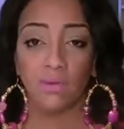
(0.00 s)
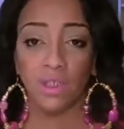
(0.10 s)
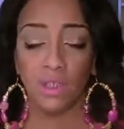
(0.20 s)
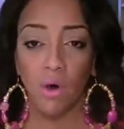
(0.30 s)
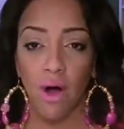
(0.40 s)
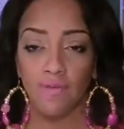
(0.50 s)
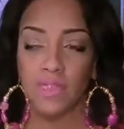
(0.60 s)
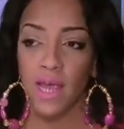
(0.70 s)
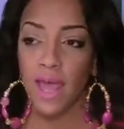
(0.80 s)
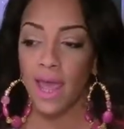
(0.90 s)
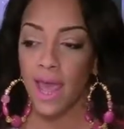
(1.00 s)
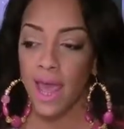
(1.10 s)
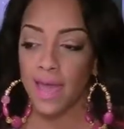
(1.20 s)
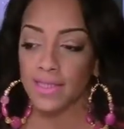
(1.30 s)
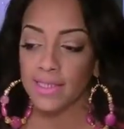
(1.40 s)
It was soft,
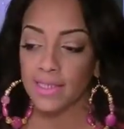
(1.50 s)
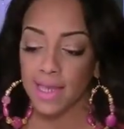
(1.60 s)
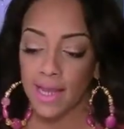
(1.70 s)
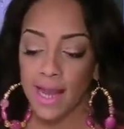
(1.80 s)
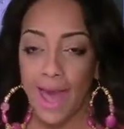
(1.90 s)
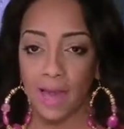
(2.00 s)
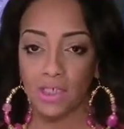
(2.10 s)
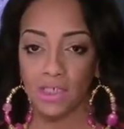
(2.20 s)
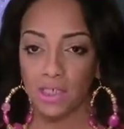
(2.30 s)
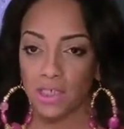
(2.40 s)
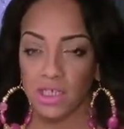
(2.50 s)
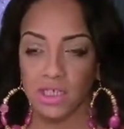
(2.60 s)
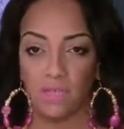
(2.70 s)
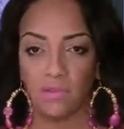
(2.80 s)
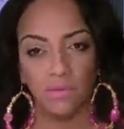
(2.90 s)
and it actually
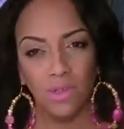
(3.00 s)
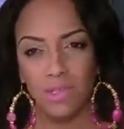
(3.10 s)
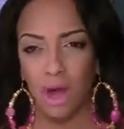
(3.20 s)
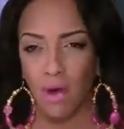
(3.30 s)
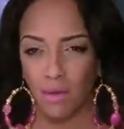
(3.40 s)
just looked a